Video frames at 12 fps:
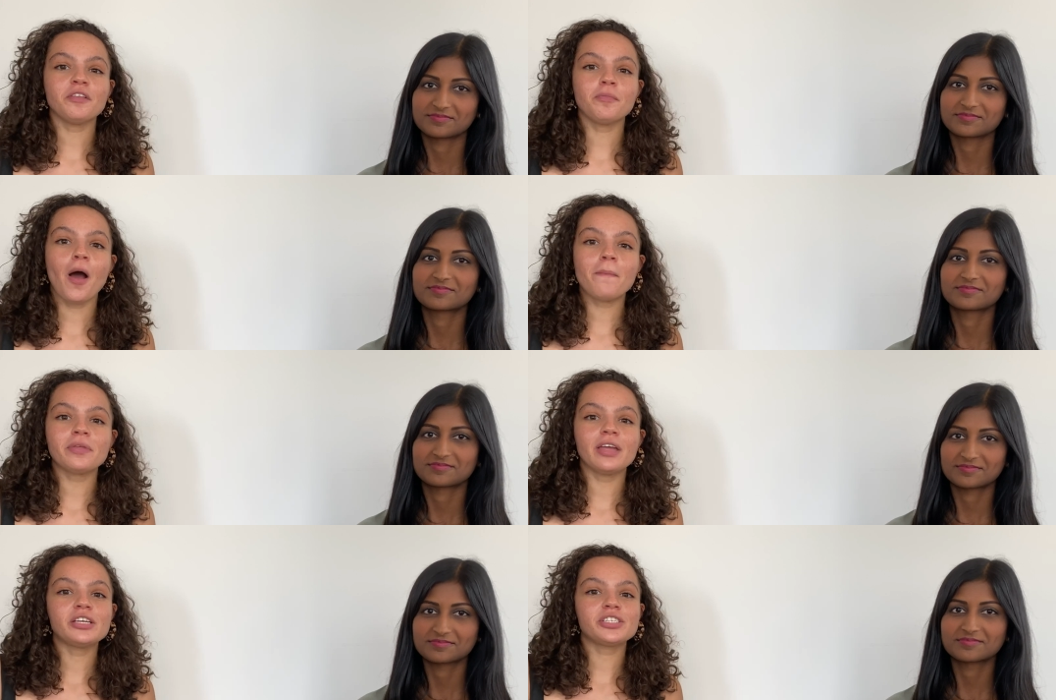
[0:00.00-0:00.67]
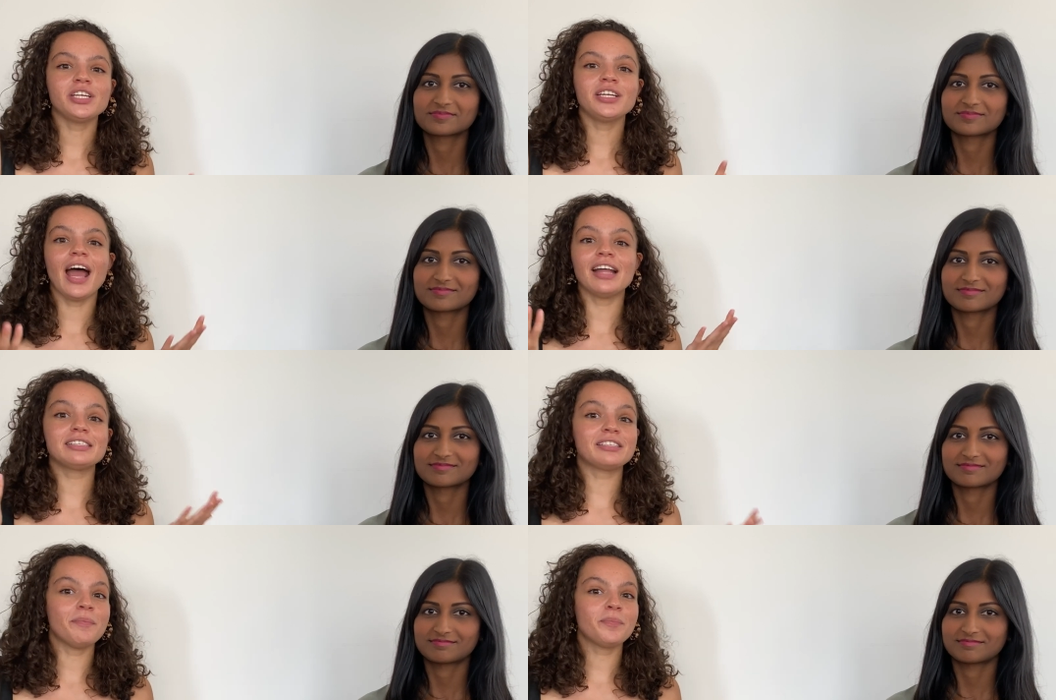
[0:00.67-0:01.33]
Speaker 1: of the population
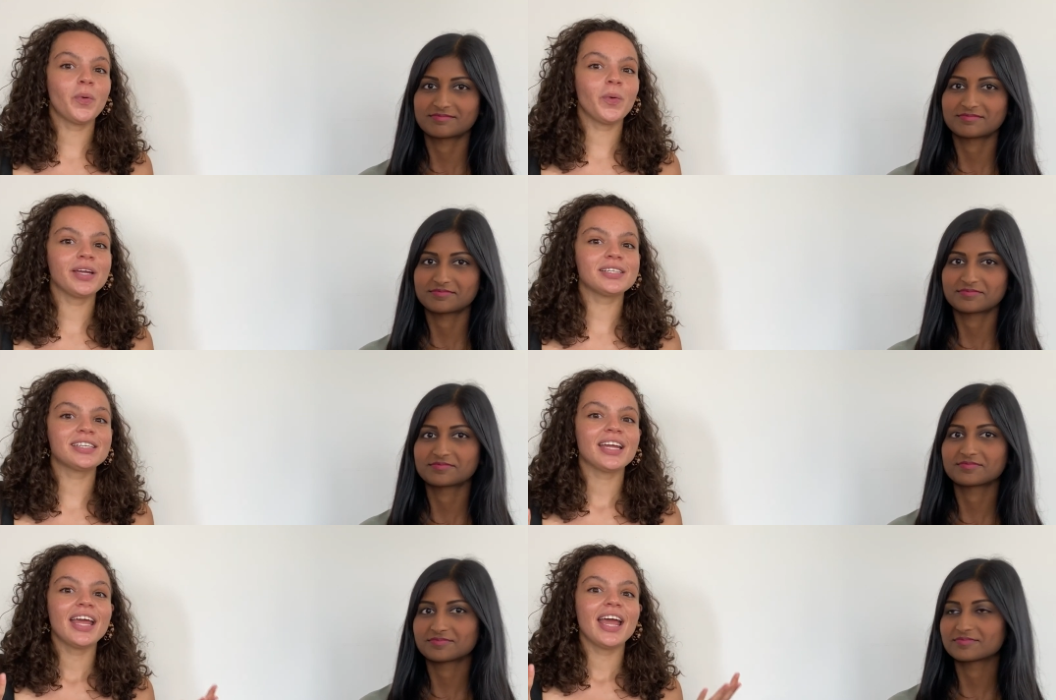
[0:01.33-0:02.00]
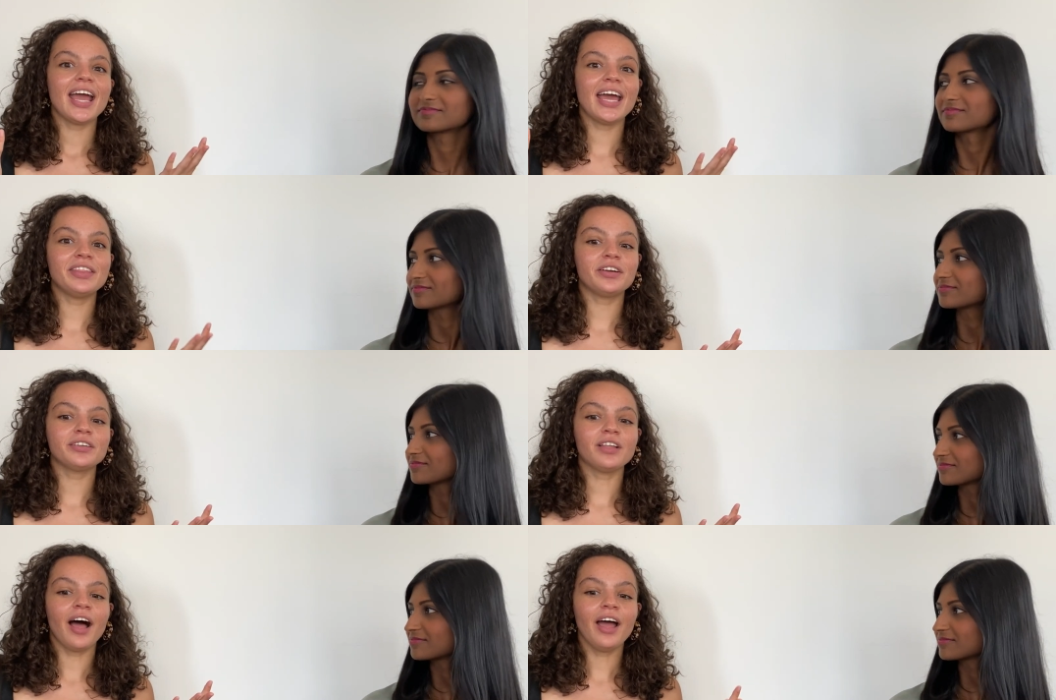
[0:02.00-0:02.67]
at some point in
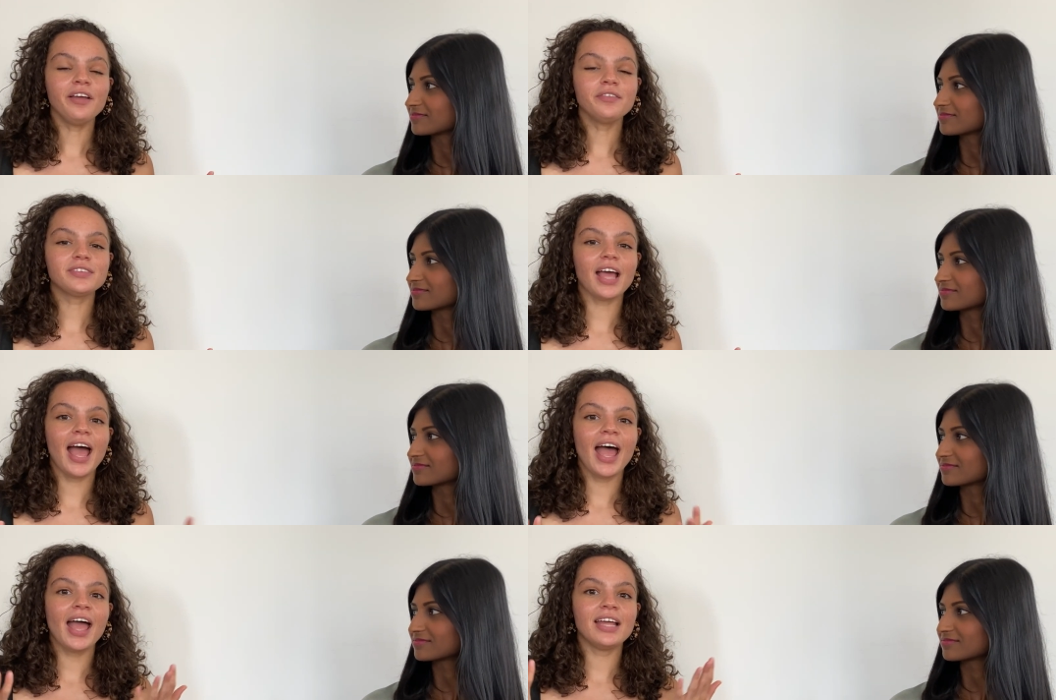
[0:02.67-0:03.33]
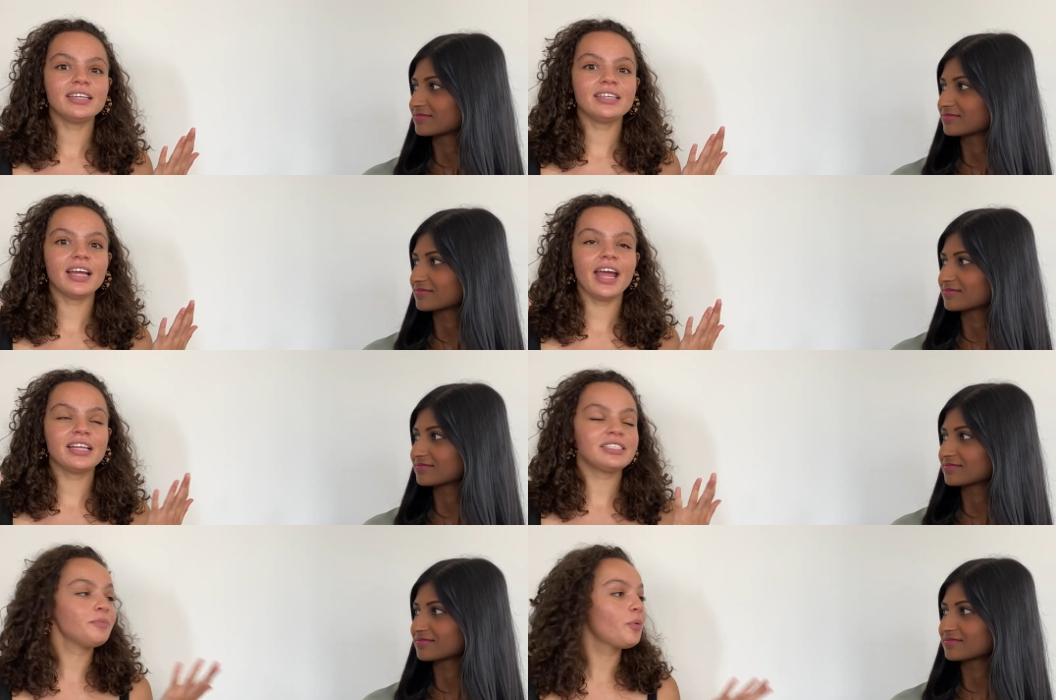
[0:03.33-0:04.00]
their lives. And
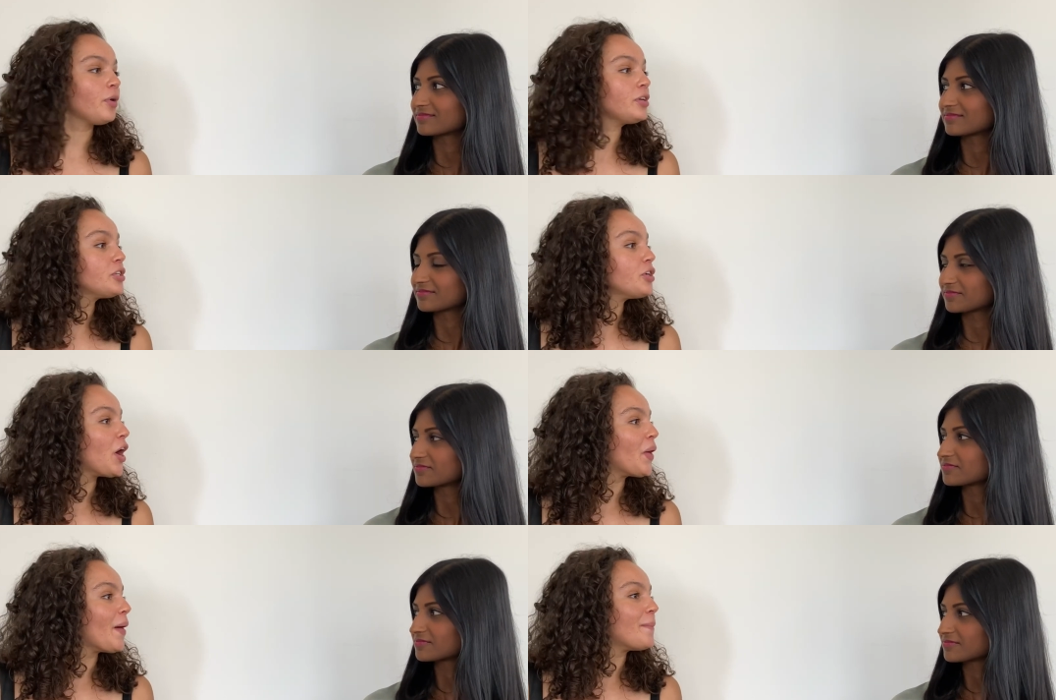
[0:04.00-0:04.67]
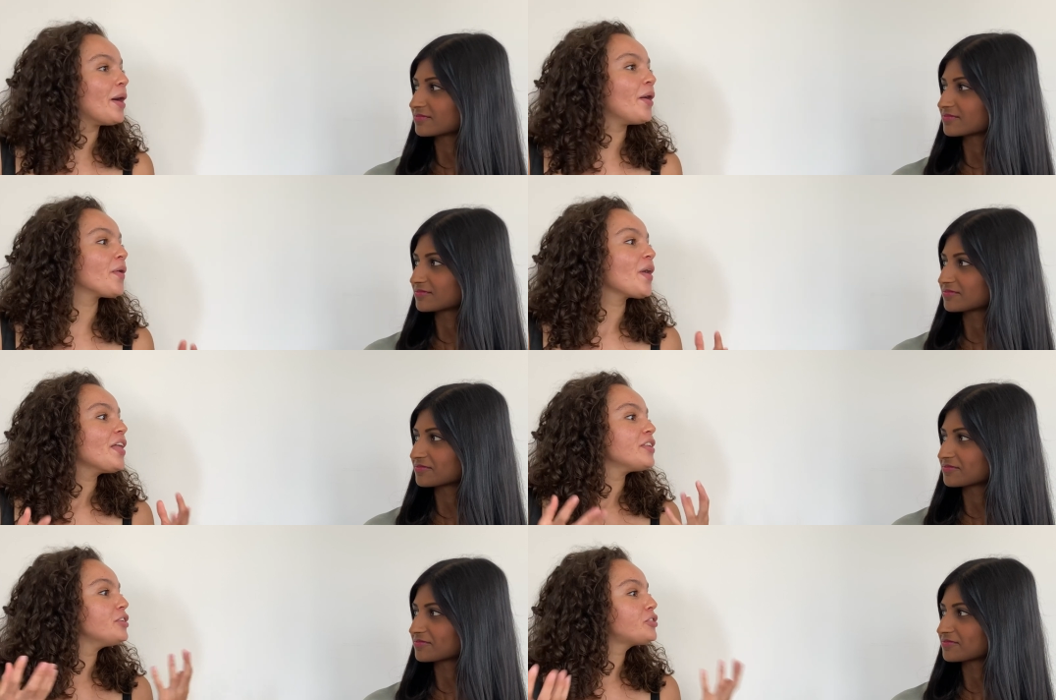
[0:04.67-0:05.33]
it's important to know about
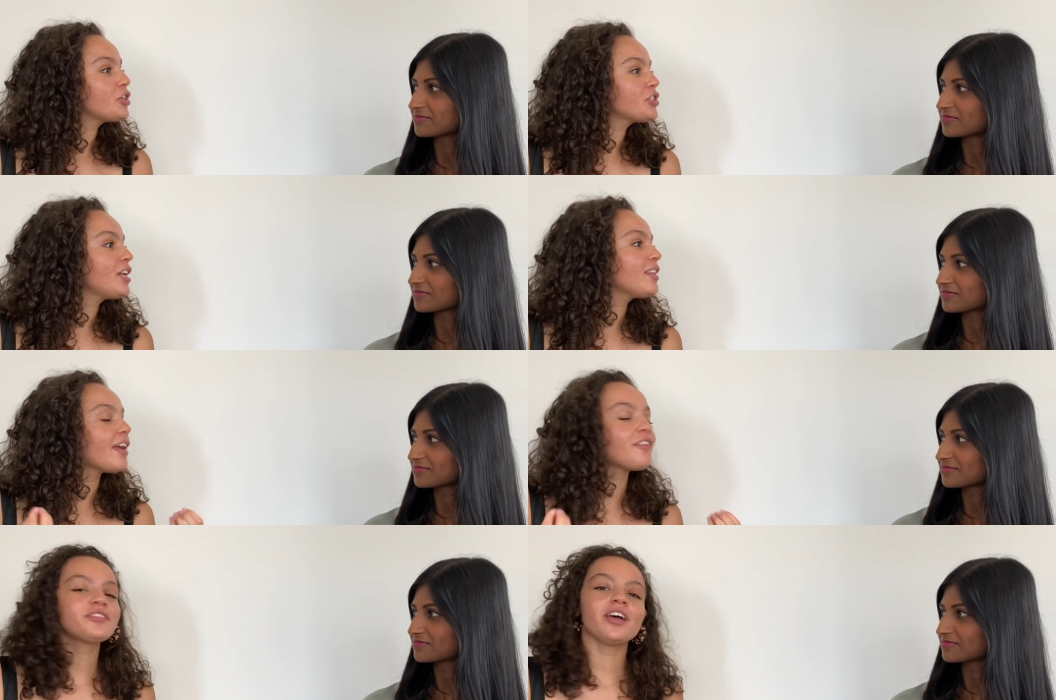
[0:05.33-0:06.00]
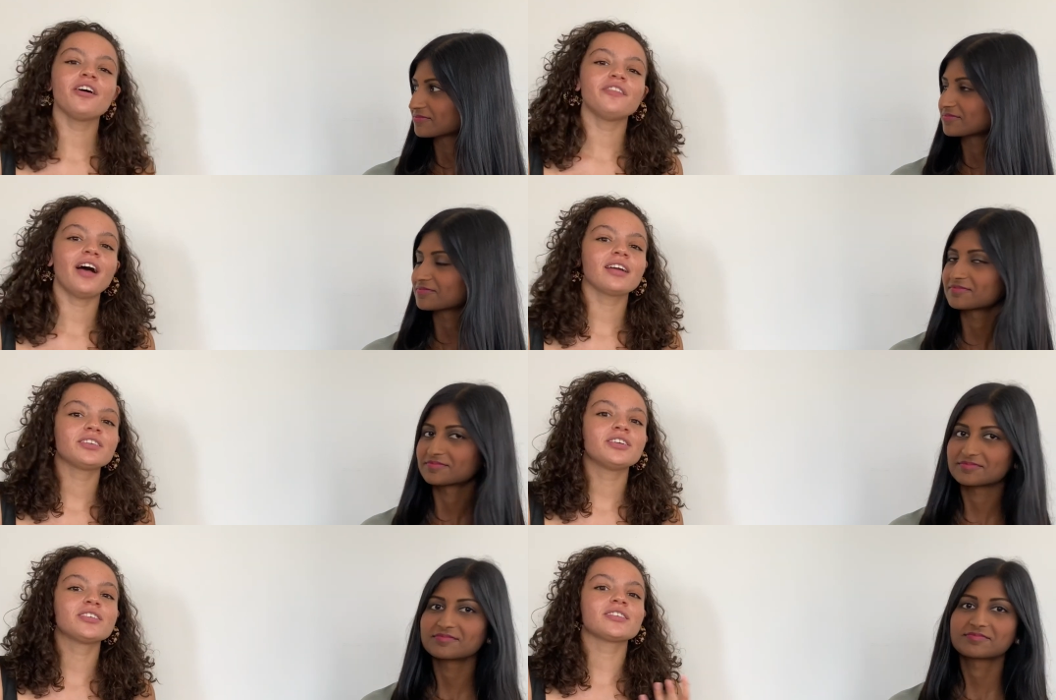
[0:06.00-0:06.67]
the nutrition and lifestyle
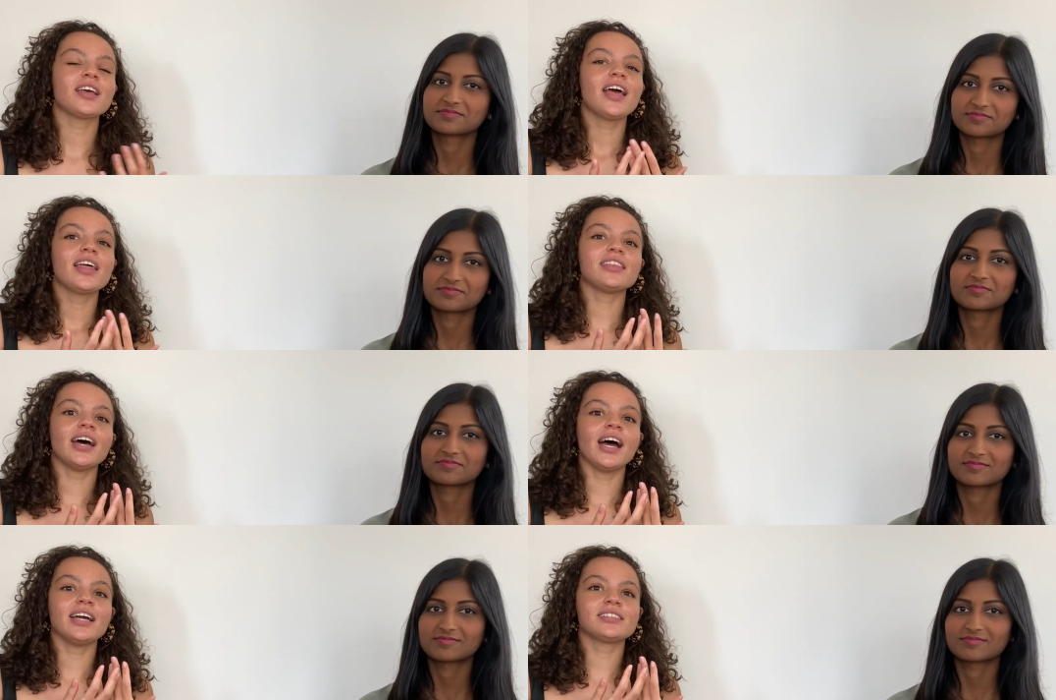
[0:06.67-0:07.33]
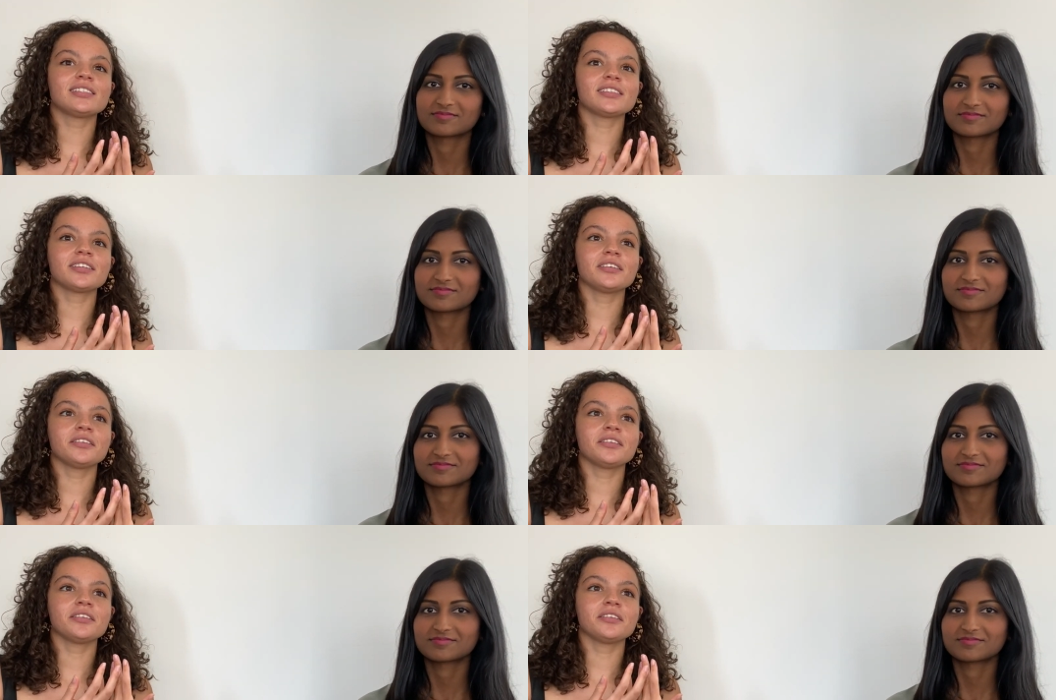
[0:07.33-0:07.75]
factors that